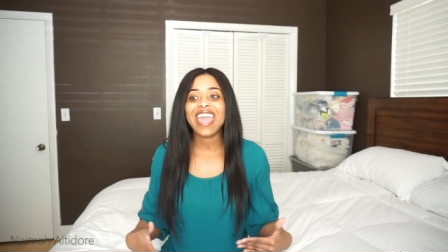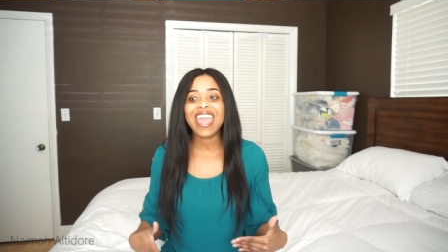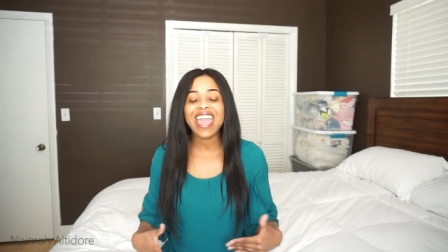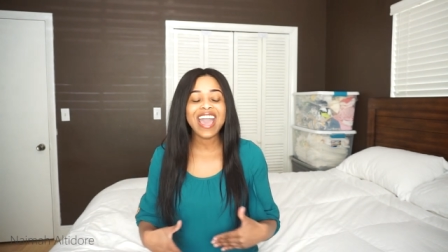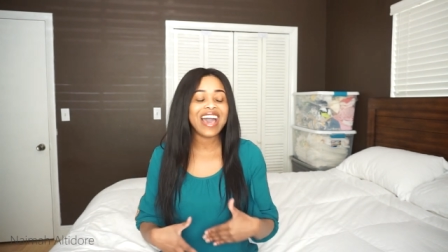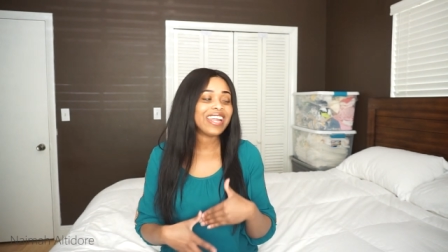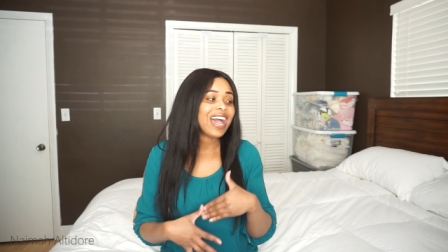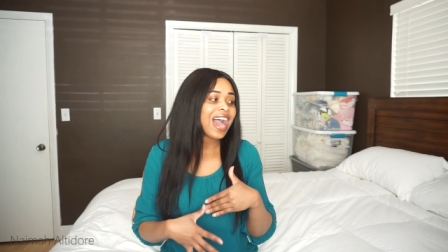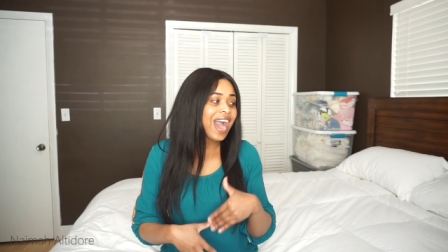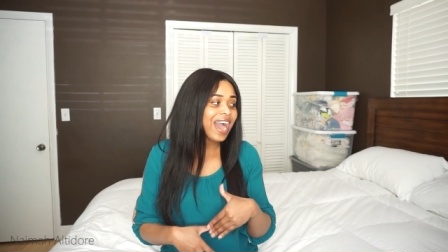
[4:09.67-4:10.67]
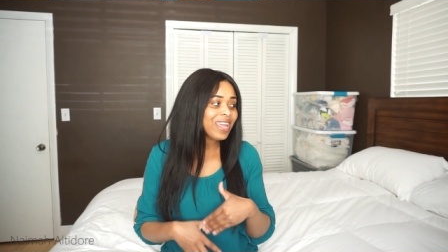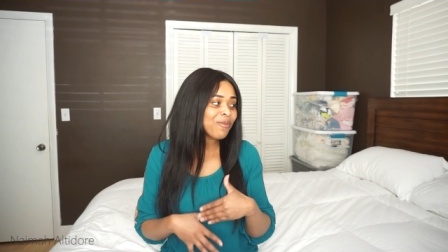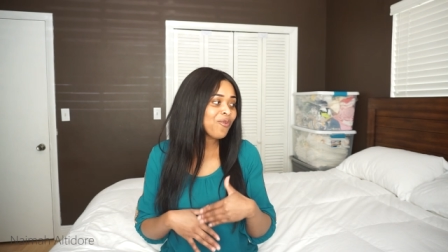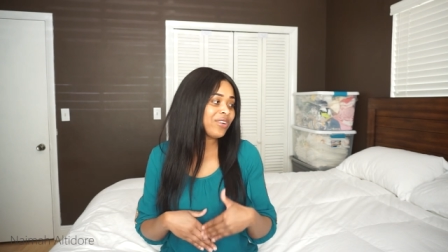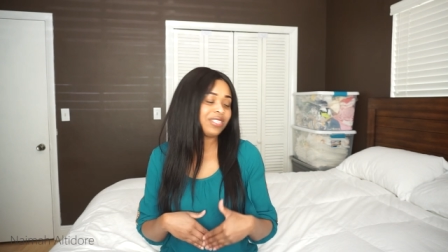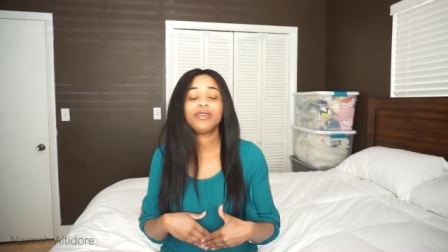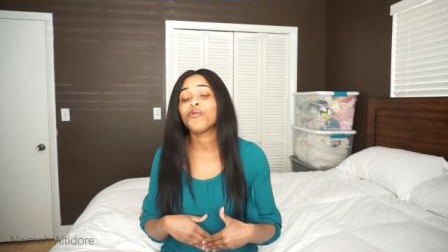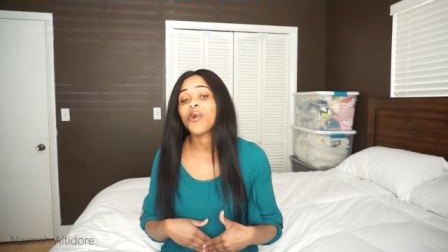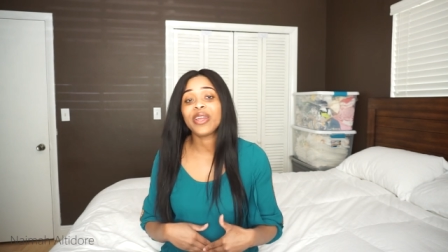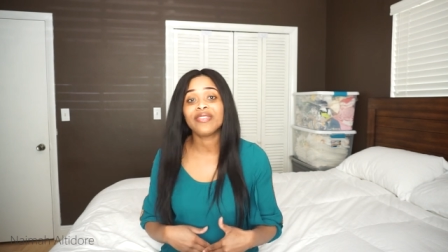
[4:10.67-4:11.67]
and I am going to be
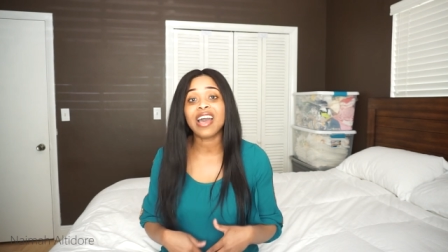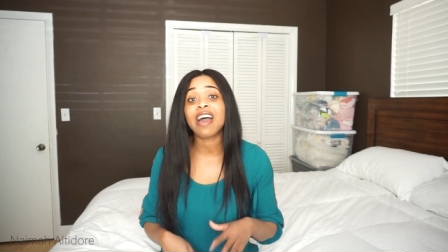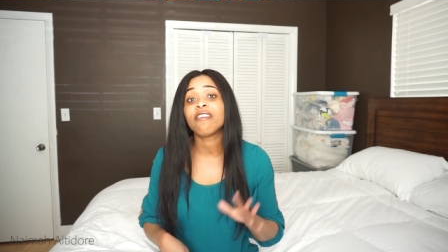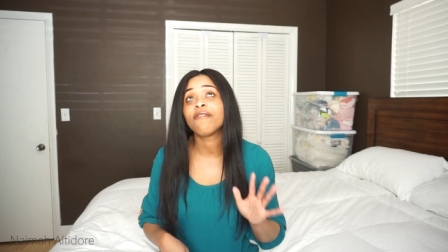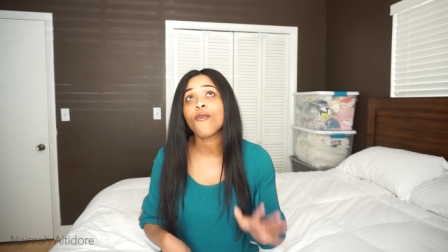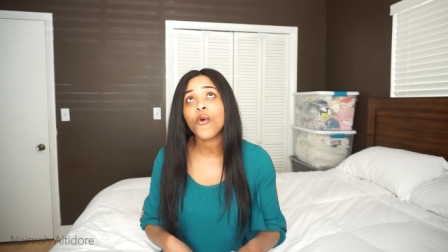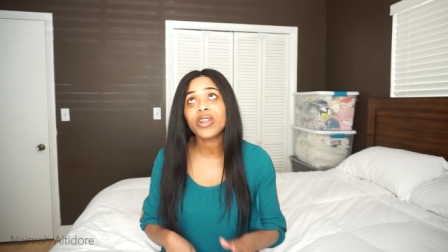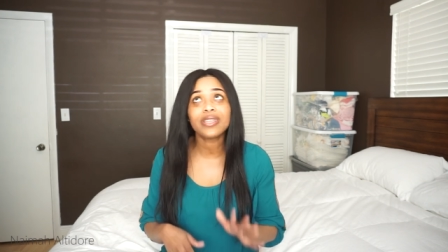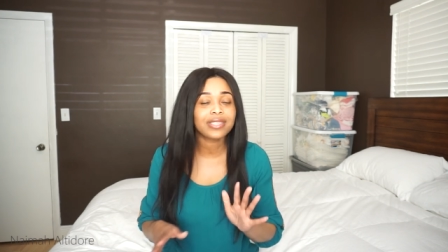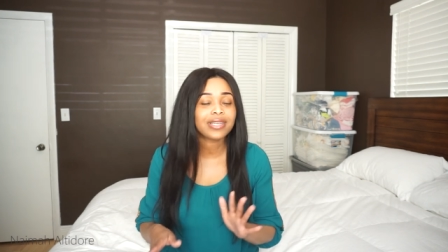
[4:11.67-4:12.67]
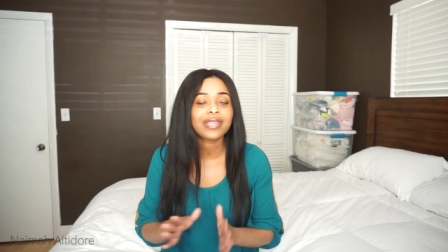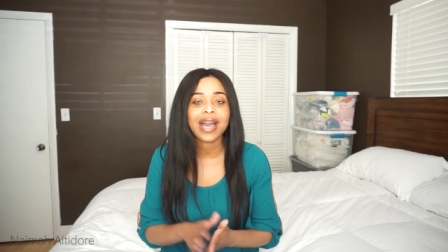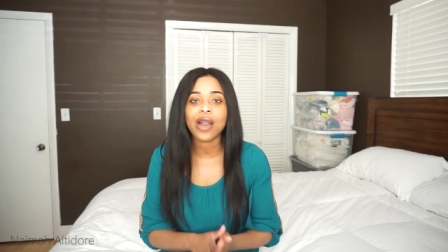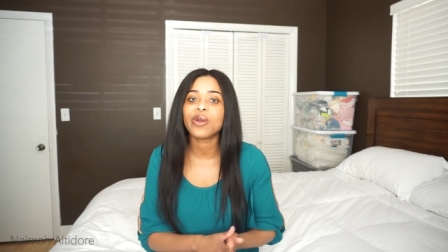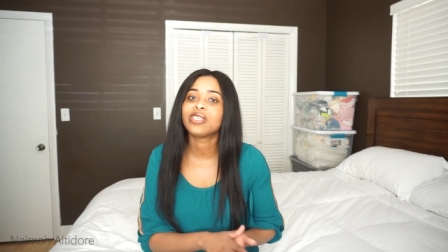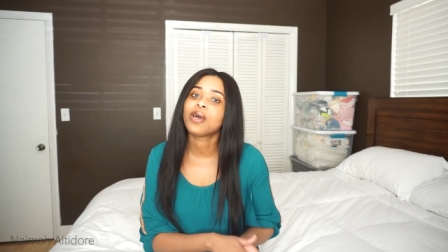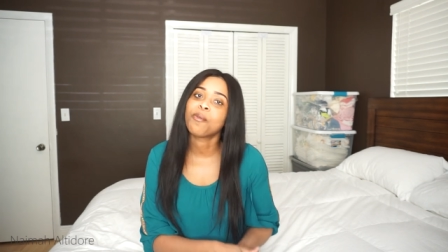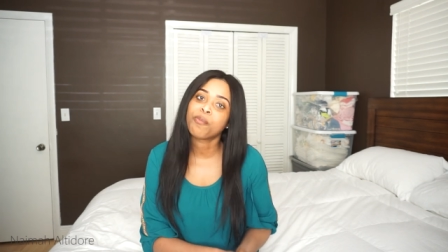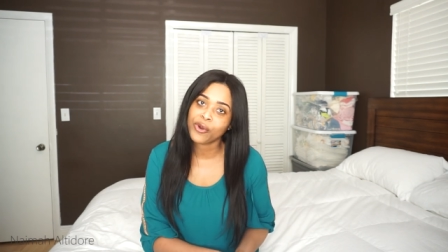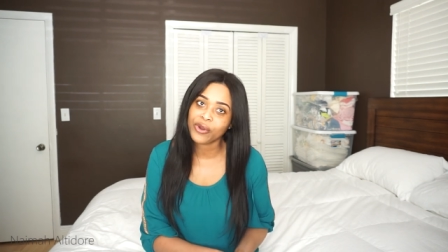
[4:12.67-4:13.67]
wearing that four to six hours
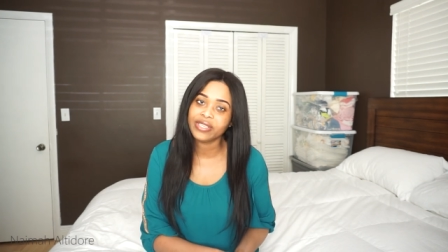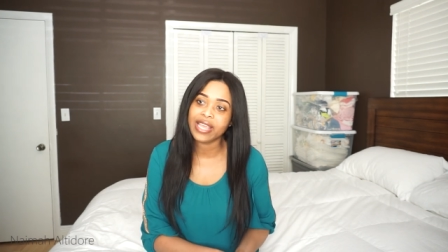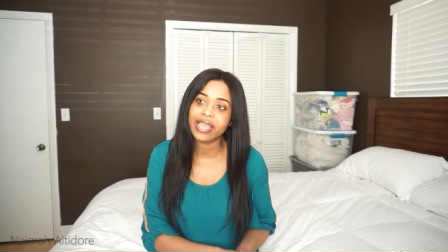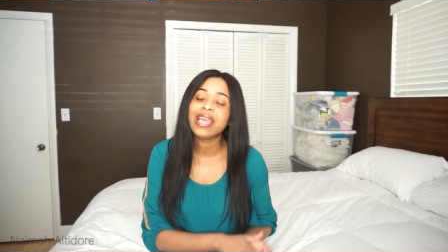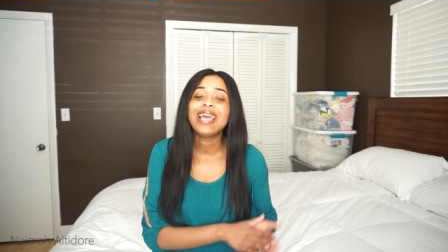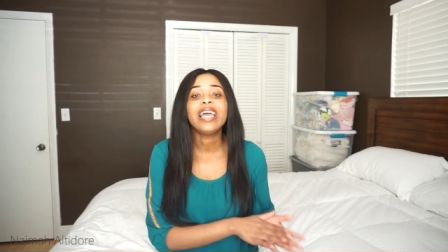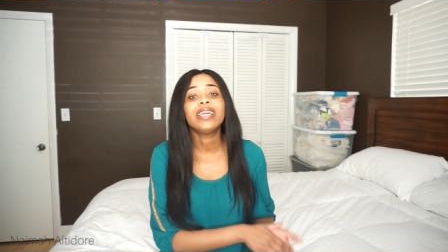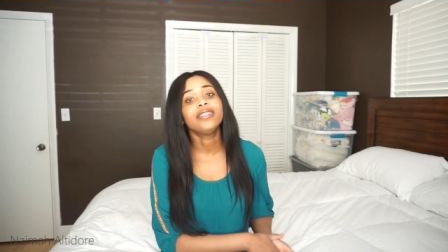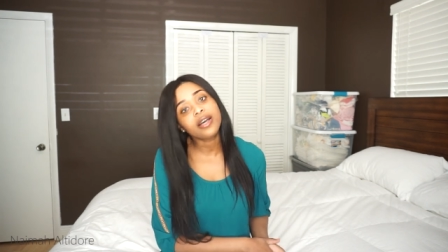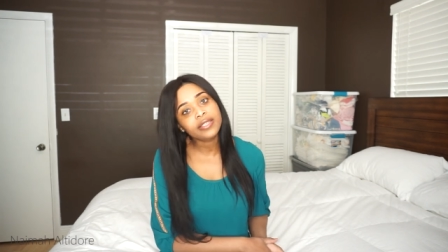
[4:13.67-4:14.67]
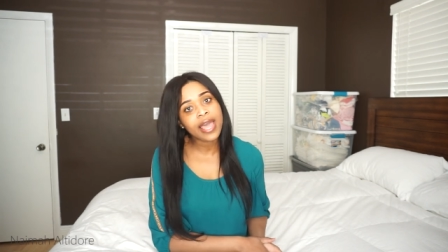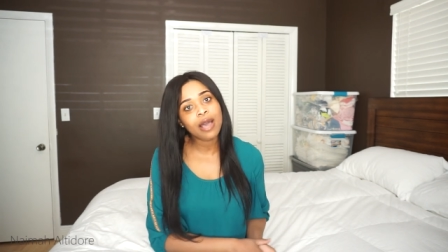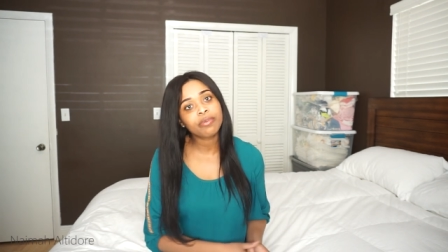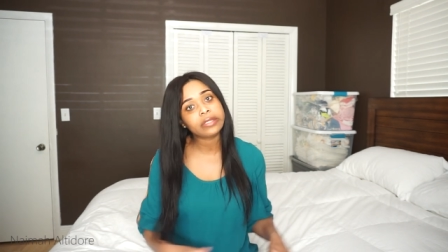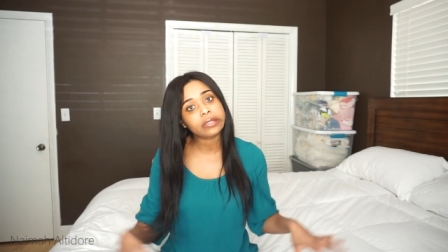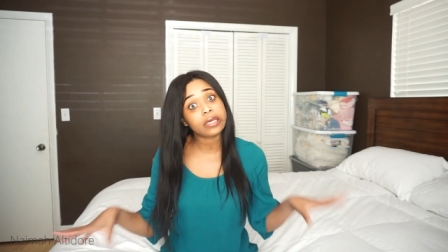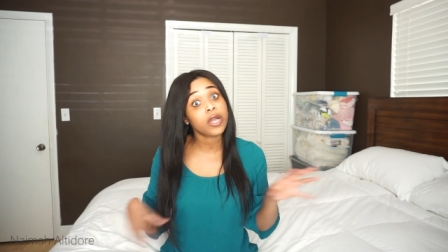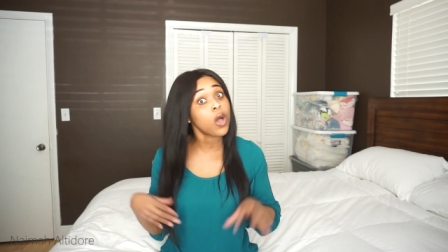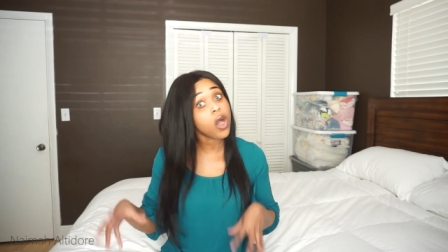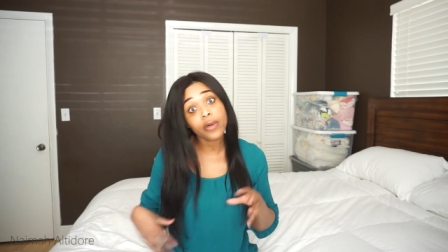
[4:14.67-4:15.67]
per day. It does help to
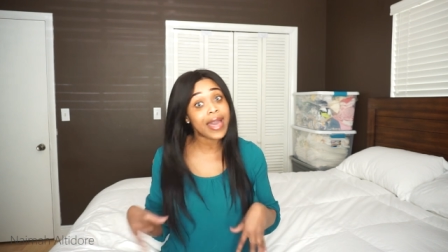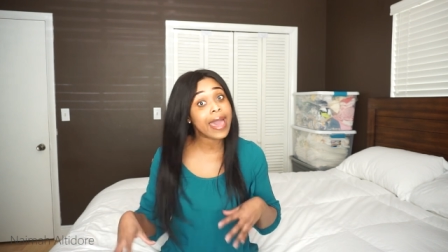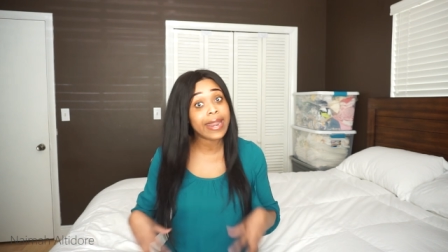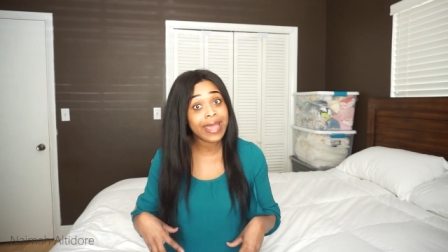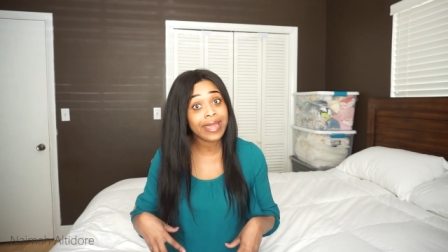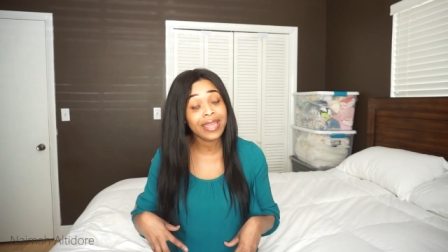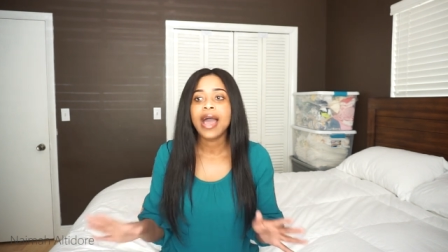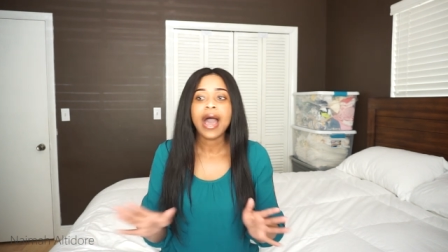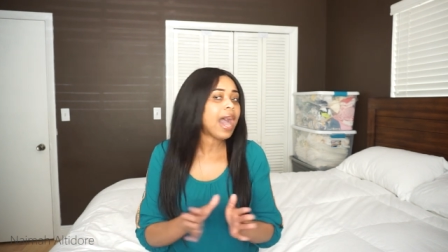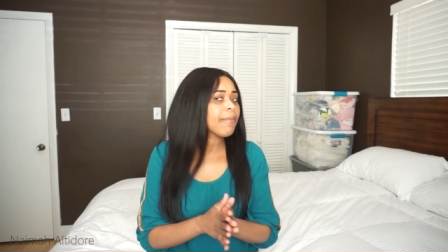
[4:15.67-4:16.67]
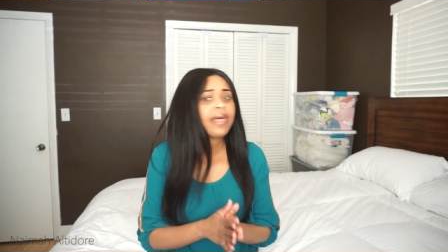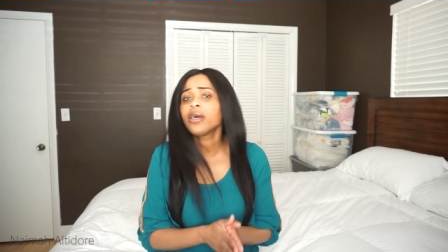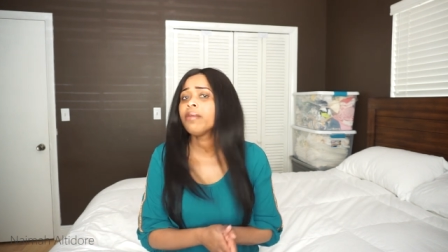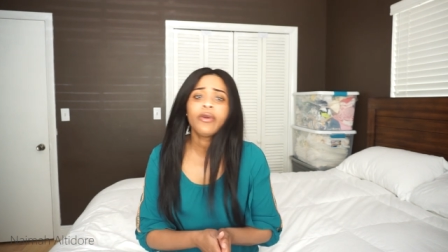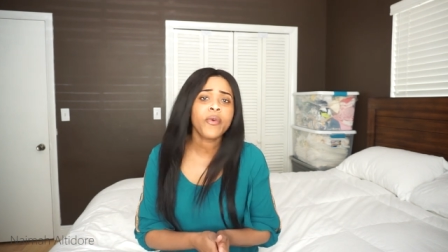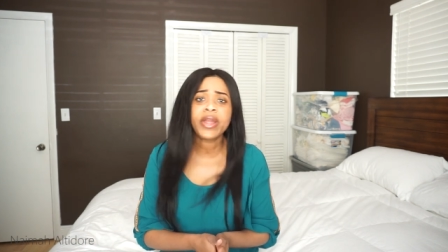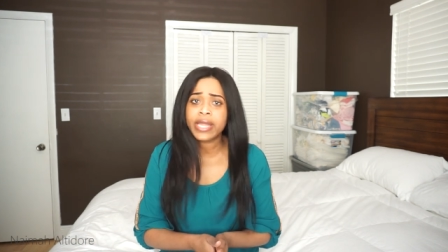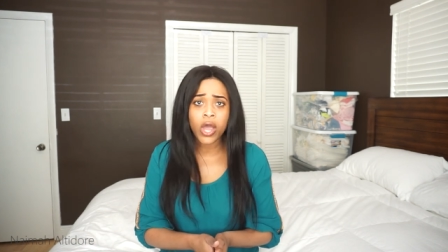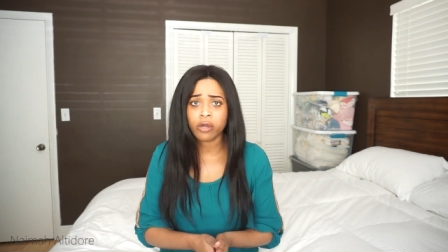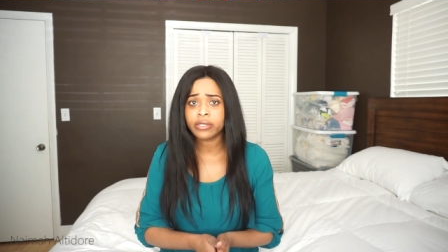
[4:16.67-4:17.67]
suck all that in. I'm not going to be wearing
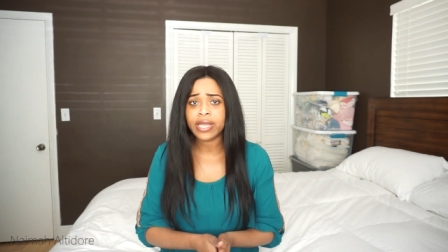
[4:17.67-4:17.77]
it all